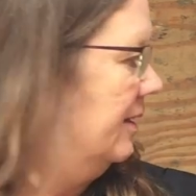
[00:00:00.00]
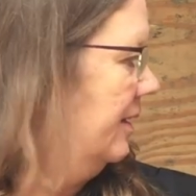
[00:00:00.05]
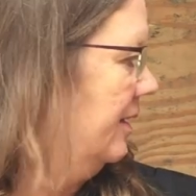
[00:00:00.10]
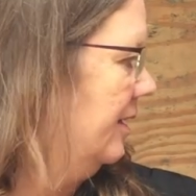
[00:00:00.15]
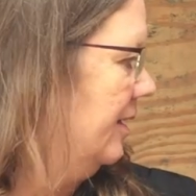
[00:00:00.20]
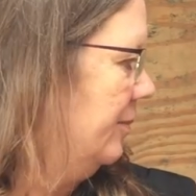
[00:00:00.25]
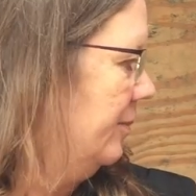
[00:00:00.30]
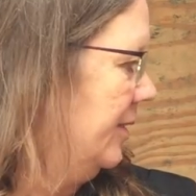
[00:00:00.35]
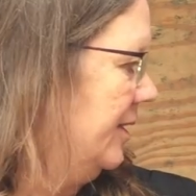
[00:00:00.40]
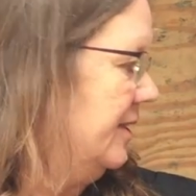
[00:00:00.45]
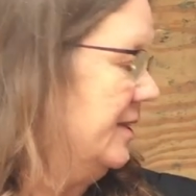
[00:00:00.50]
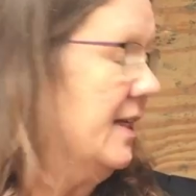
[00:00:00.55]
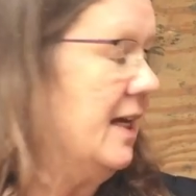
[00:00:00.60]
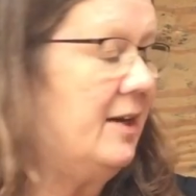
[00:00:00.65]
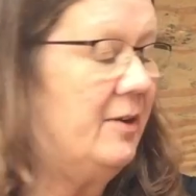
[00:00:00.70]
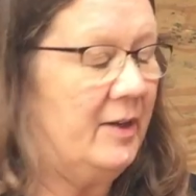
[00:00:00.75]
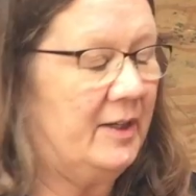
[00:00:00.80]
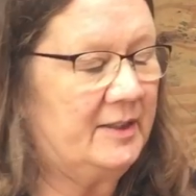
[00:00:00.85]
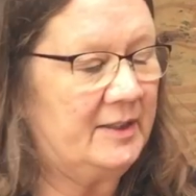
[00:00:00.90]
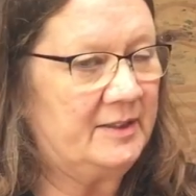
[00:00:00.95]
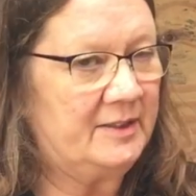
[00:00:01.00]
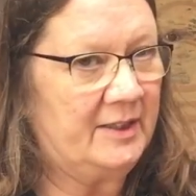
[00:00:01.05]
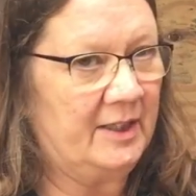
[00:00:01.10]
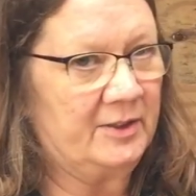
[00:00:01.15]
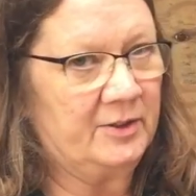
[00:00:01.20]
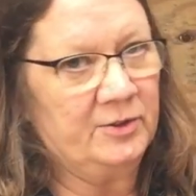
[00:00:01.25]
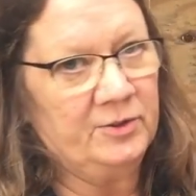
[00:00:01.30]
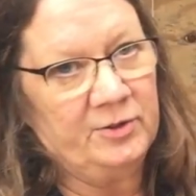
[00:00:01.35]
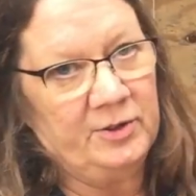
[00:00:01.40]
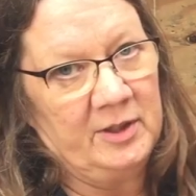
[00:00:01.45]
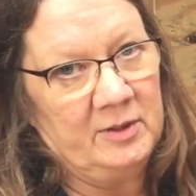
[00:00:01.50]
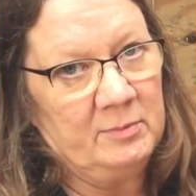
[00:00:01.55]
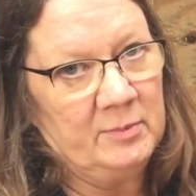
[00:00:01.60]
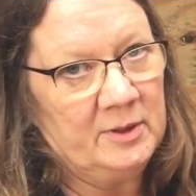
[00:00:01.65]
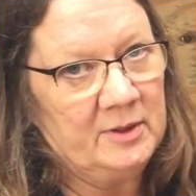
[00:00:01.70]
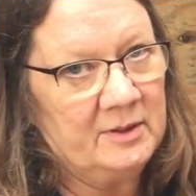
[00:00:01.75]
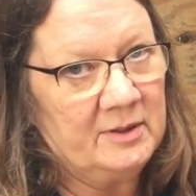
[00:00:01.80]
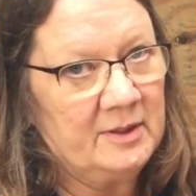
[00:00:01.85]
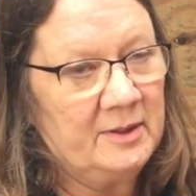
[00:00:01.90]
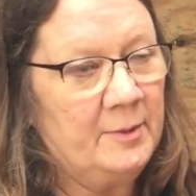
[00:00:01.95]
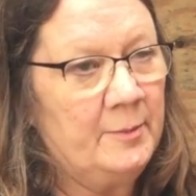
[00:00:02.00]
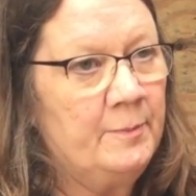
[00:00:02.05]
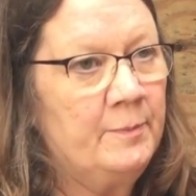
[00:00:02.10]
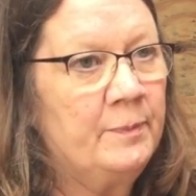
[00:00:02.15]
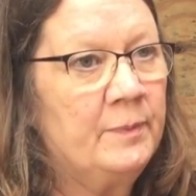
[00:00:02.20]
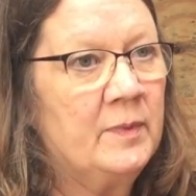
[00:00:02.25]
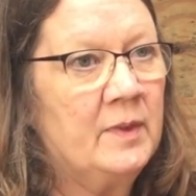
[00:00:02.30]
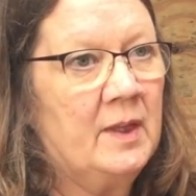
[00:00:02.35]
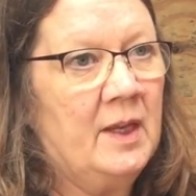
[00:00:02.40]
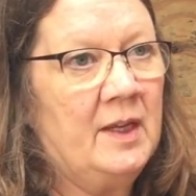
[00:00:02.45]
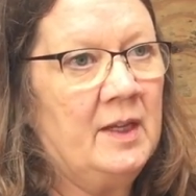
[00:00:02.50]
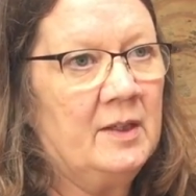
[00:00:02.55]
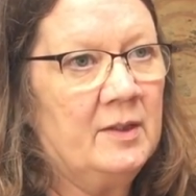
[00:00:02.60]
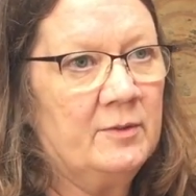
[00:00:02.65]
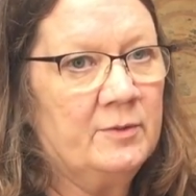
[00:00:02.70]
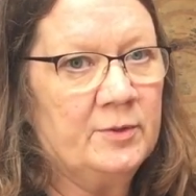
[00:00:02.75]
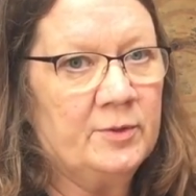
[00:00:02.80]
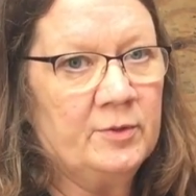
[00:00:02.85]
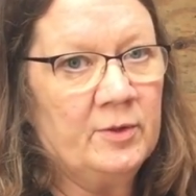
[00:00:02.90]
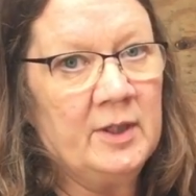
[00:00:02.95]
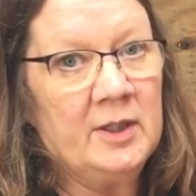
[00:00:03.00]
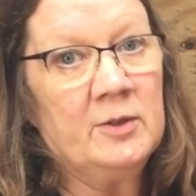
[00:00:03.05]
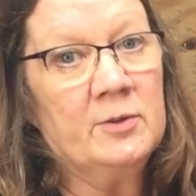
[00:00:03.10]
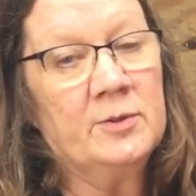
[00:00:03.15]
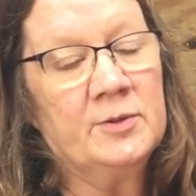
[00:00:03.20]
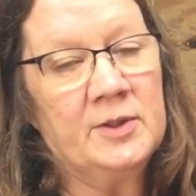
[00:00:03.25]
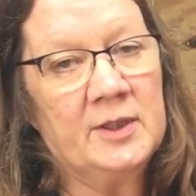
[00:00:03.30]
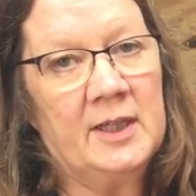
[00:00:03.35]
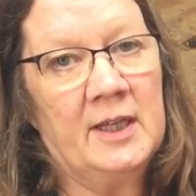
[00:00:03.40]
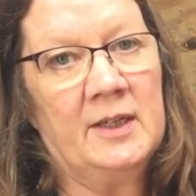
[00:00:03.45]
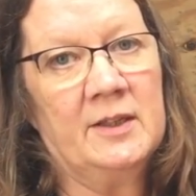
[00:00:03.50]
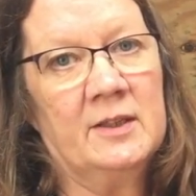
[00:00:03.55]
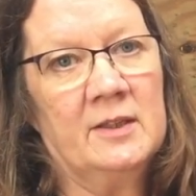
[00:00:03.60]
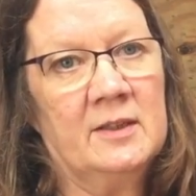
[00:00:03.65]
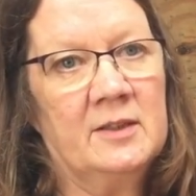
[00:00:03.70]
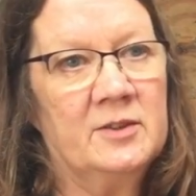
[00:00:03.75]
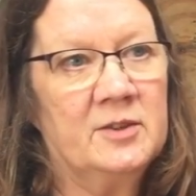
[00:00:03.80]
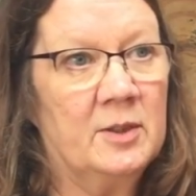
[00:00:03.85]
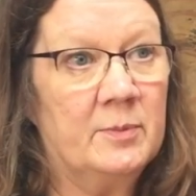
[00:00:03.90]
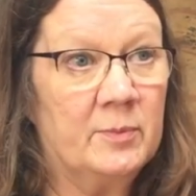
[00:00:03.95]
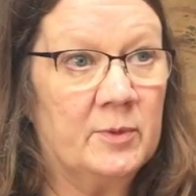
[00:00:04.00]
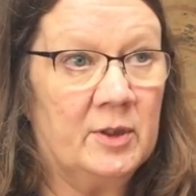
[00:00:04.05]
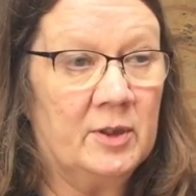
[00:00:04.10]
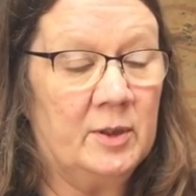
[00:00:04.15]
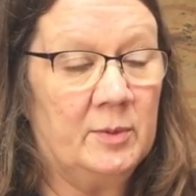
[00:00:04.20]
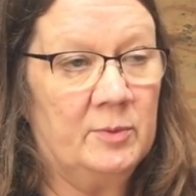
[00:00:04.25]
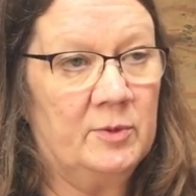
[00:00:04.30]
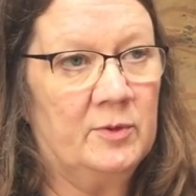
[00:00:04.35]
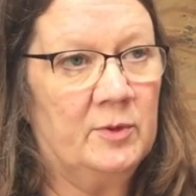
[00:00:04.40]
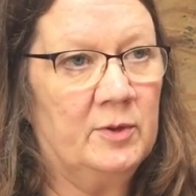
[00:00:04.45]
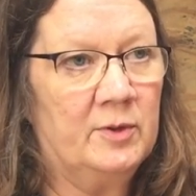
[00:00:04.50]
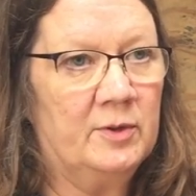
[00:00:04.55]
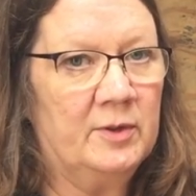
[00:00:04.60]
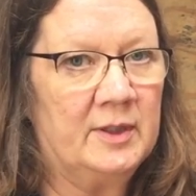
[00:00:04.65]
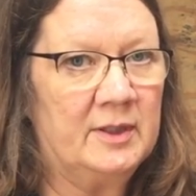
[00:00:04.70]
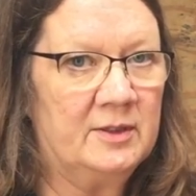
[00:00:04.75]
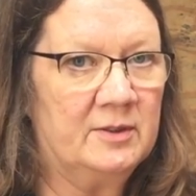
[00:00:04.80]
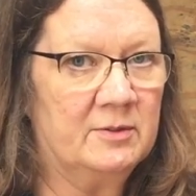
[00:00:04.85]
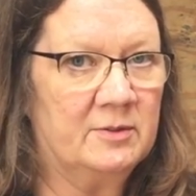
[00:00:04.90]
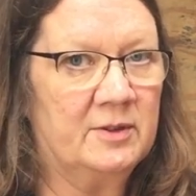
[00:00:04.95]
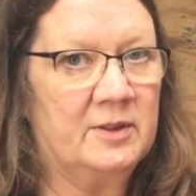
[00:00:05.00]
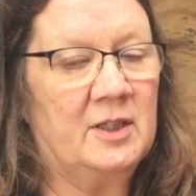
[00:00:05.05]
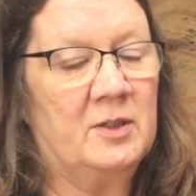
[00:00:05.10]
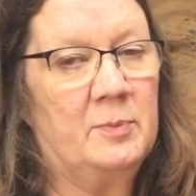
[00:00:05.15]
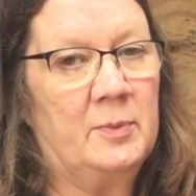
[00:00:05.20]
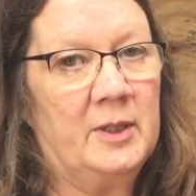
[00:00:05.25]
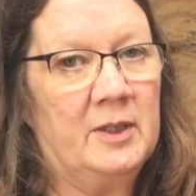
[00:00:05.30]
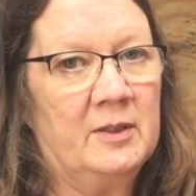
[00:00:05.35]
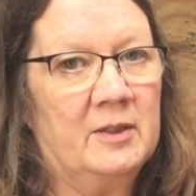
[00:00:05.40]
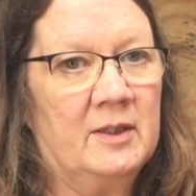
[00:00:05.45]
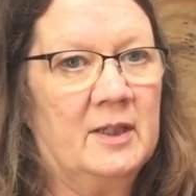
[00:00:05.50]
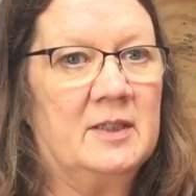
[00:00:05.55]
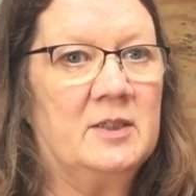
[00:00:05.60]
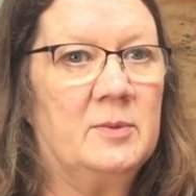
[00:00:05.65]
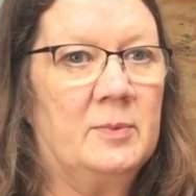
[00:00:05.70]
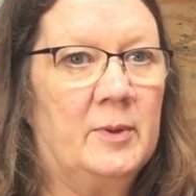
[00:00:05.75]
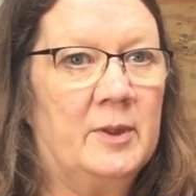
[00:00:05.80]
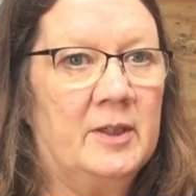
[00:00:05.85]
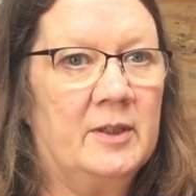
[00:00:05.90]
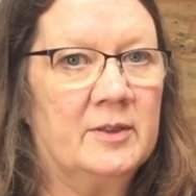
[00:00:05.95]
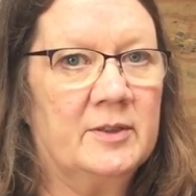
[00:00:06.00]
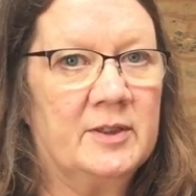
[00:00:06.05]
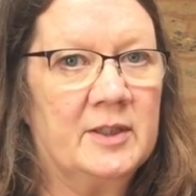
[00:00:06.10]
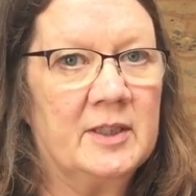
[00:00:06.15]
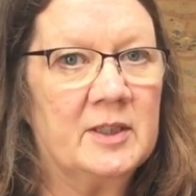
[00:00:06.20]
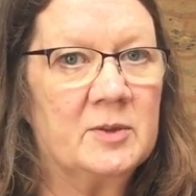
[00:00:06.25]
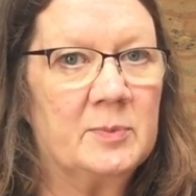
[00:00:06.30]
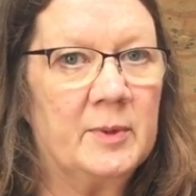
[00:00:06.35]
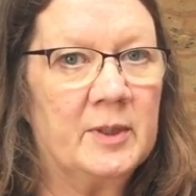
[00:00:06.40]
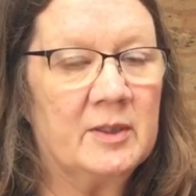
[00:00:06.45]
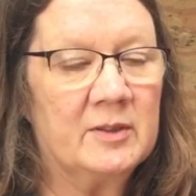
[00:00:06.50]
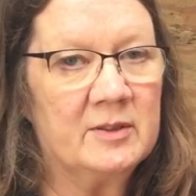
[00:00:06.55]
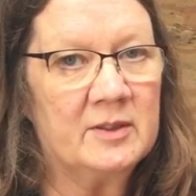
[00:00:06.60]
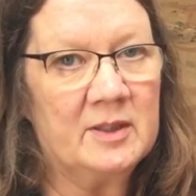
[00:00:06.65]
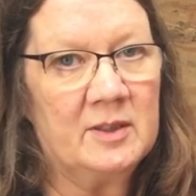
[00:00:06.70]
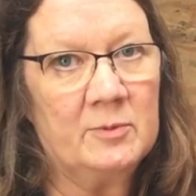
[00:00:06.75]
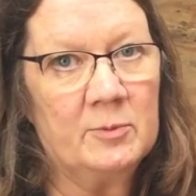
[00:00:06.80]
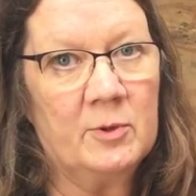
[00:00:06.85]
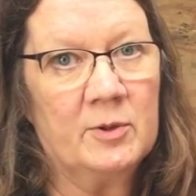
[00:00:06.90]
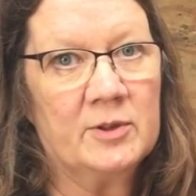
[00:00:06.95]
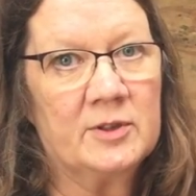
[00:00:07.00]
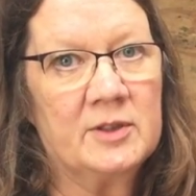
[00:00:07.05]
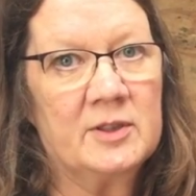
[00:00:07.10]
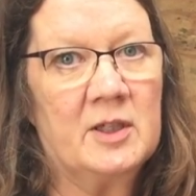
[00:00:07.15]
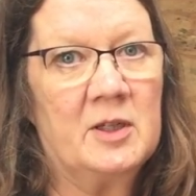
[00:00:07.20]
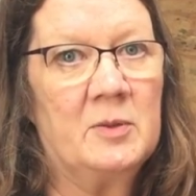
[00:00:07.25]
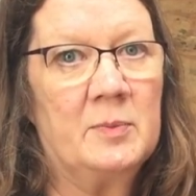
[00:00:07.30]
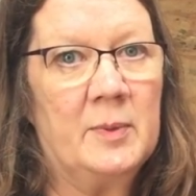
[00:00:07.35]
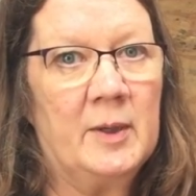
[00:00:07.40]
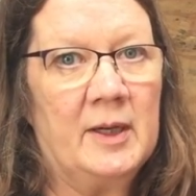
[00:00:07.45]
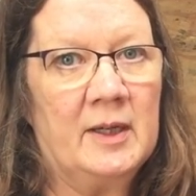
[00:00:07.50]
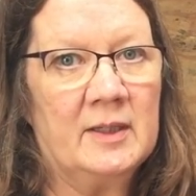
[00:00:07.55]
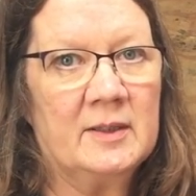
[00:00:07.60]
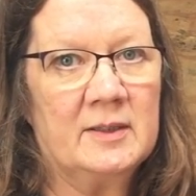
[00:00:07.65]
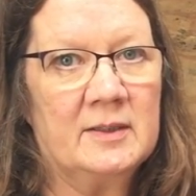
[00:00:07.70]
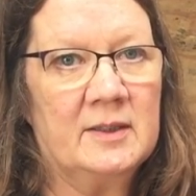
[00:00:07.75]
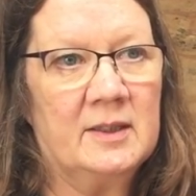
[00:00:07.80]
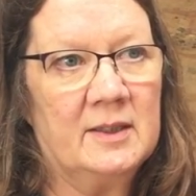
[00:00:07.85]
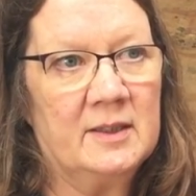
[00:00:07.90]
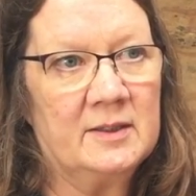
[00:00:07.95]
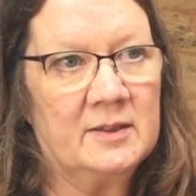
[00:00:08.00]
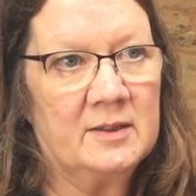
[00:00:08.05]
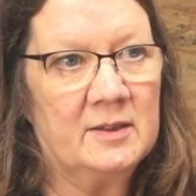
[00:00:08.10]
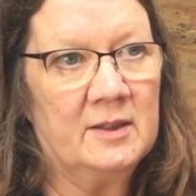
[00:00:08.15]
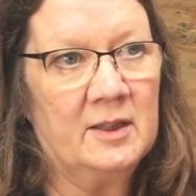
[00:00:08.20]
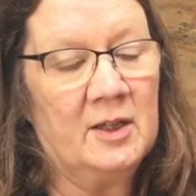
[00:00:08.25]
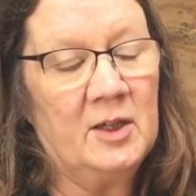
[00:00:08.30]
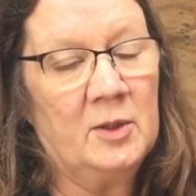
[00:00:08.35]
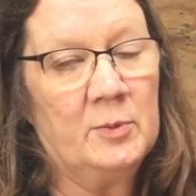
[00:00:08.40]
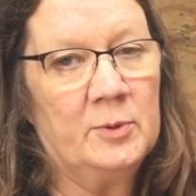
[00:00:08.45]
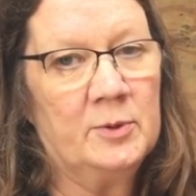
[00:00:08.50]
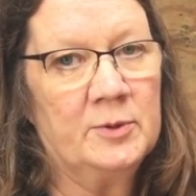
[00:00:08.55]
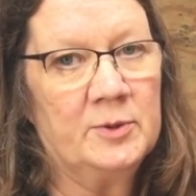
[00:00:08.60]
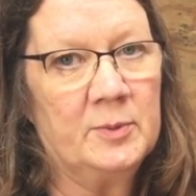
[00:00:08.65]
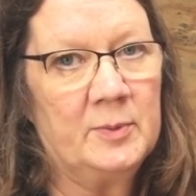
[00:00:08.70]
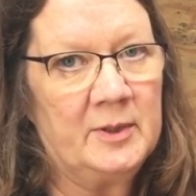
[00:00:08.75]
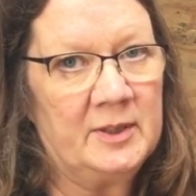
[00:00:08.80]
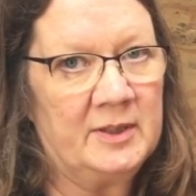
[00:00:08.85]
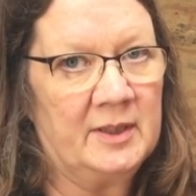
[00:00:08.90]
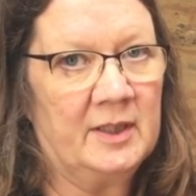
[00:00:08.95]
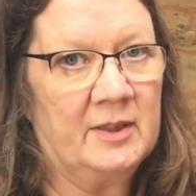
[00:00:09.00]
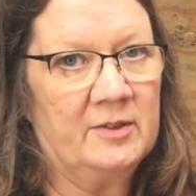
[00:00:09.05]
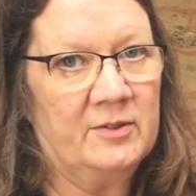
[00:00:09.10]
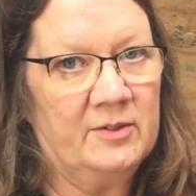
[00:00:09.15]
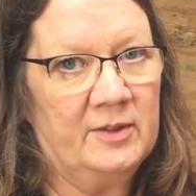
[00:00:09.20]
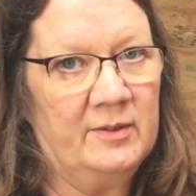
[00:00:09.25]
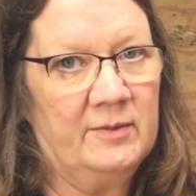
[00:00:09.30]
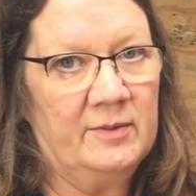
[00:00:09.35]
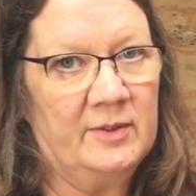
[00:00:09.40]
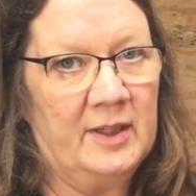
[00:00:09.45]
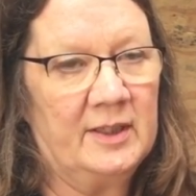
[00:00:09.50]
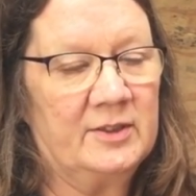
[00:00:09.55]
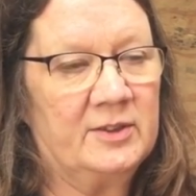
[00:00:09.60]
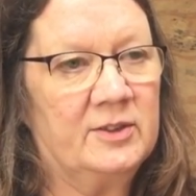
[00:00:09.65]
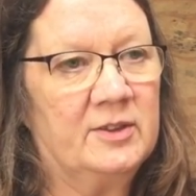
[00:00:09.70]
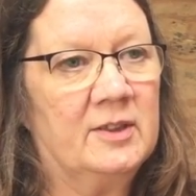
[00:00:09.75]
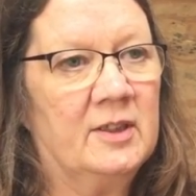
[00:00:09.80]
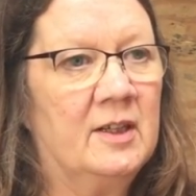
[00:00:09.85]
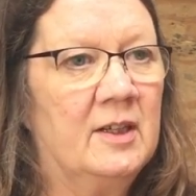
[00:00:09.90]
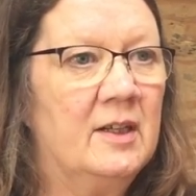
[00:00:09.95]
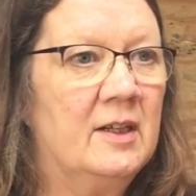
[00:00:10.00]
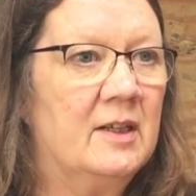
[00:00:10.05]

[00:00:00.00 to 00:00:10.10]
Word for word: Um, he's now had his second treatment. They have three altogether, sometimes four. He's also been on antibiotics because it was so bad there's liable to be secondary infection.